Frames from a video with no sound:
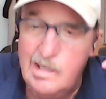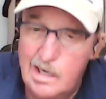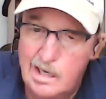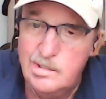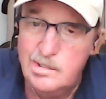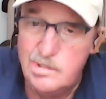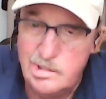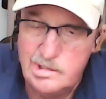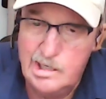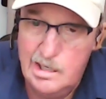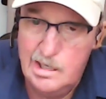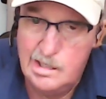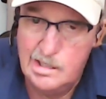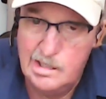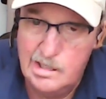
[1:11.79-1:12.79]

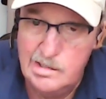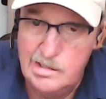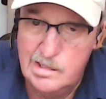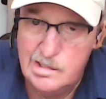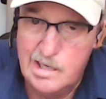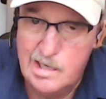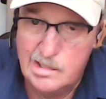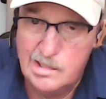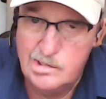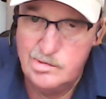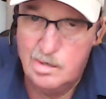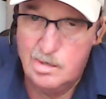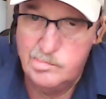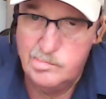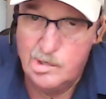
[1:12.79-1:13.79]
understanding that that's who I'm